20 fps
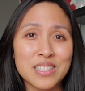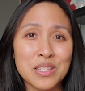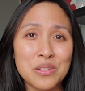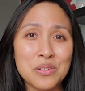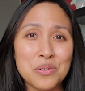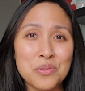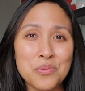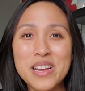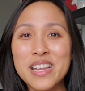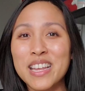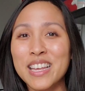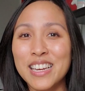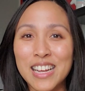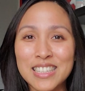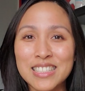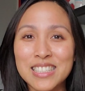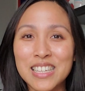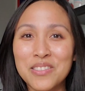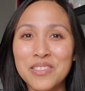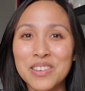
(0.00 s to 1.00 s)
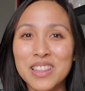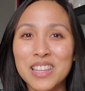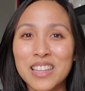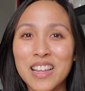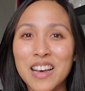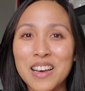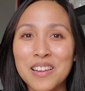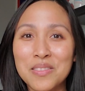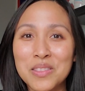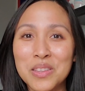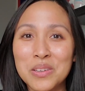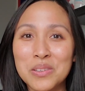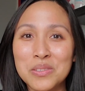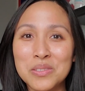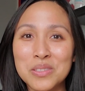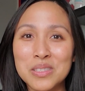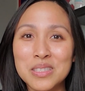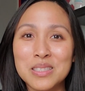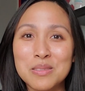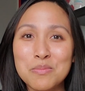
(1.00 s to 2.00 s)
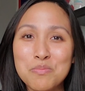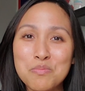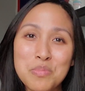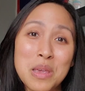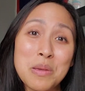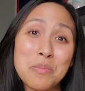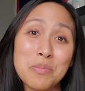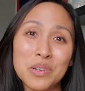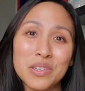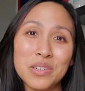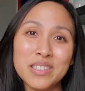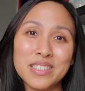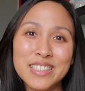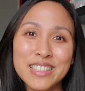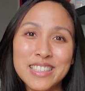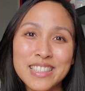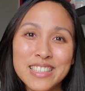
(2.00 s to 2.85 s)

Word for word: to reconnecting with a lot of those people.